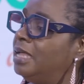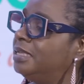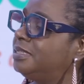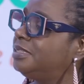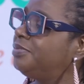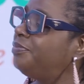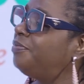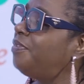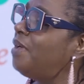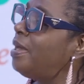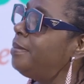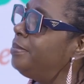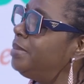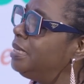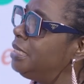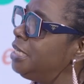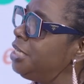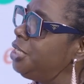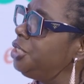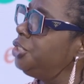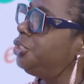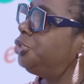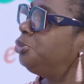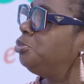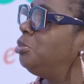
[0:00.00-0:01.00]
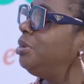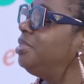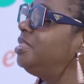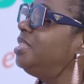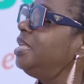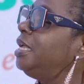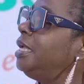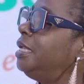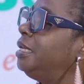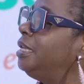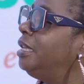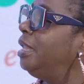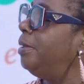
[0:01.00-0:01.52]
as families
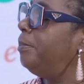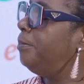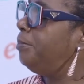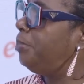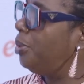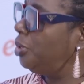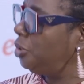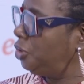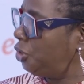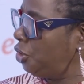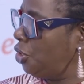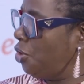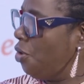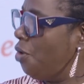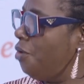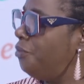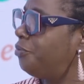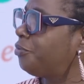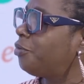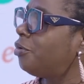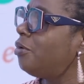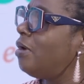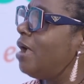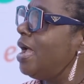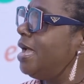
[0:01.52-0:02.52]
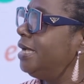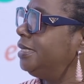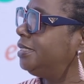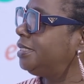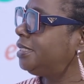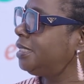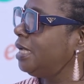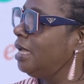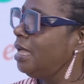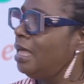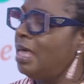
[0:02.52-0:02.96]
within mm. the body of Christ?